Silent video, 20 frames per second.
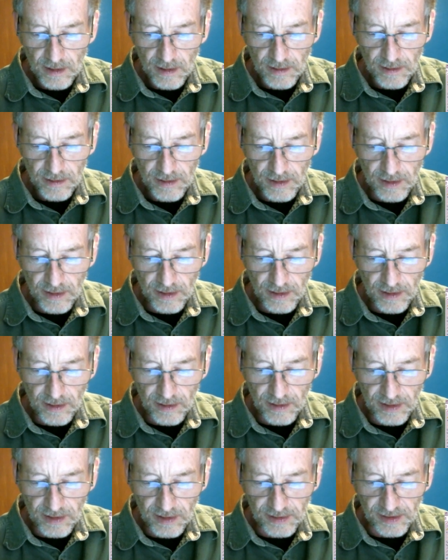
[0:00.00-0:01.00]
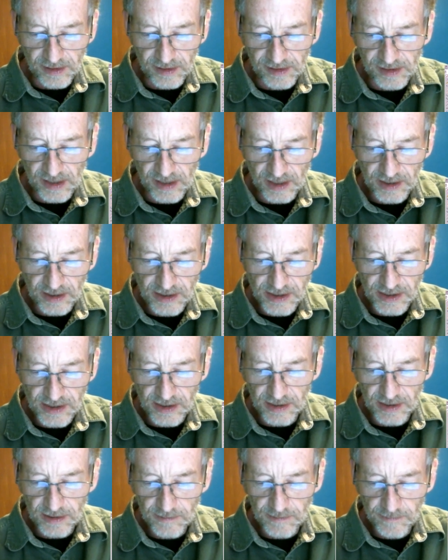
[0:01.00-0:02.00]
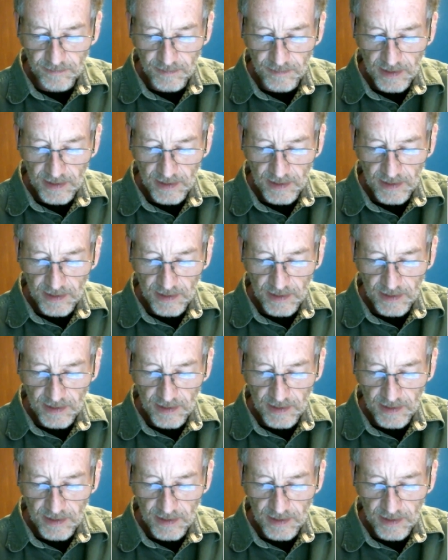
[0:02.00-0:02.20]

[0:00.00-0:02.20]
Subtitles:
There is a section